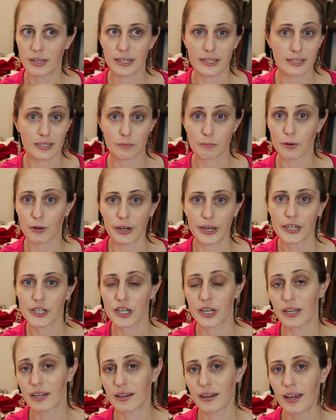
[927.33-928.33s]

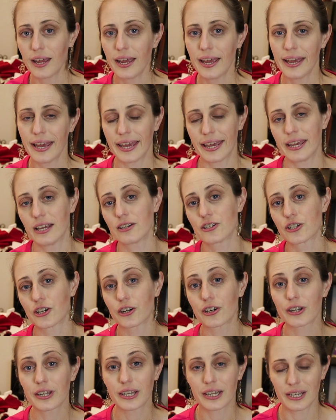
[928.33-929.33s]
inspiration and
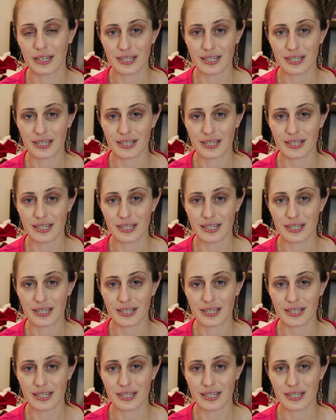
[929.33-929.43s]
turned it